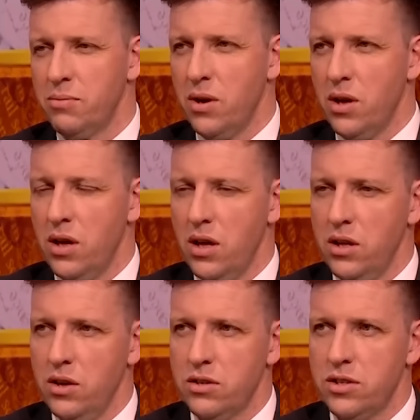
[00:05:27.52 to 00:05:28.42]
but
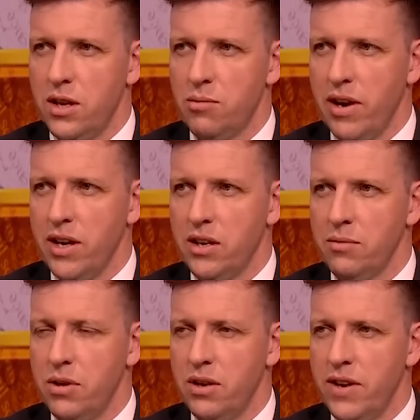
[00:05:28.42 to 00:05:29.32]
you're celebrating a
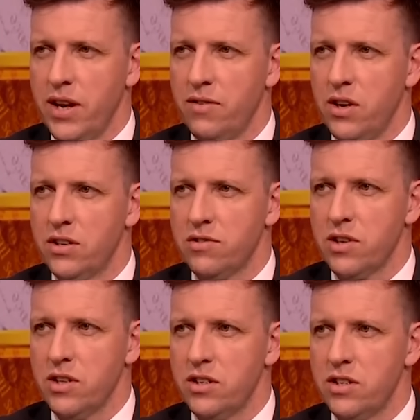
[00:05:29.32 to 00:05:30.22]
bit of an
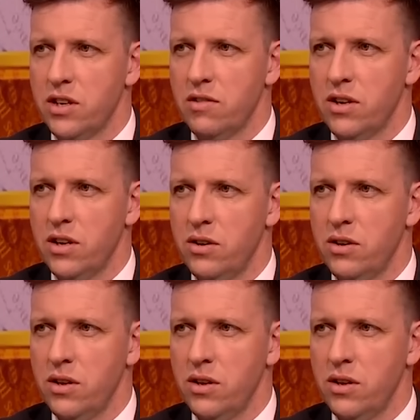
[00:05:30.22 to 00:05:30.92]
anniversary this year, aren't you?